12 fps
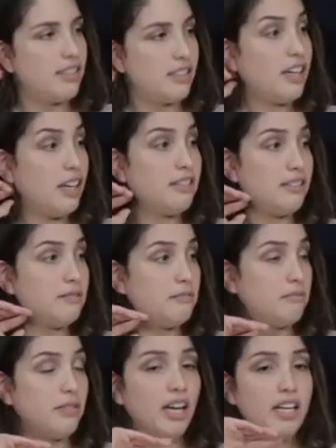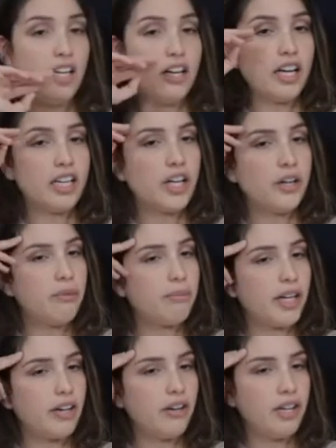Yeah, I love. I go on
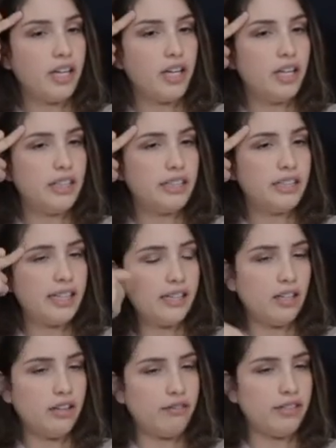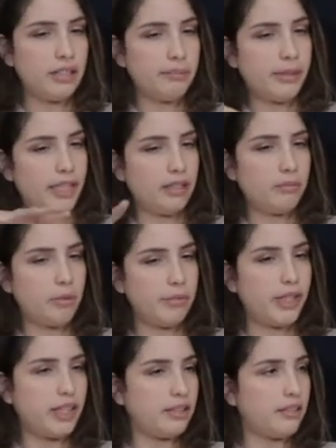my own a lot, and there are a lot of independent
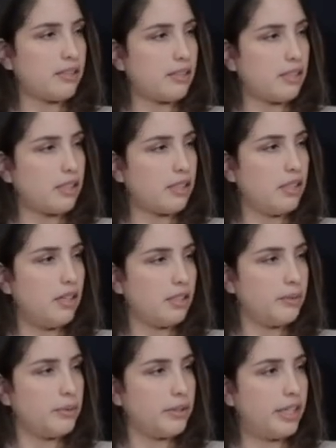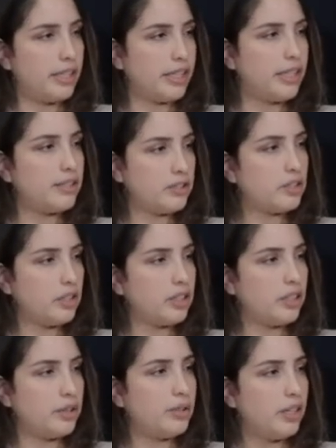movie theaters in Hollywood areas. So
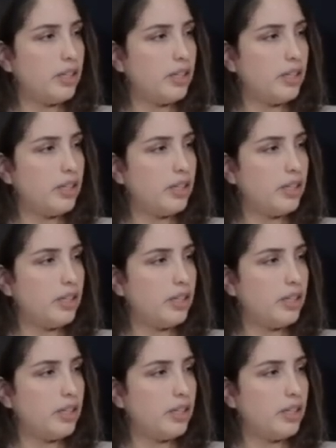okay.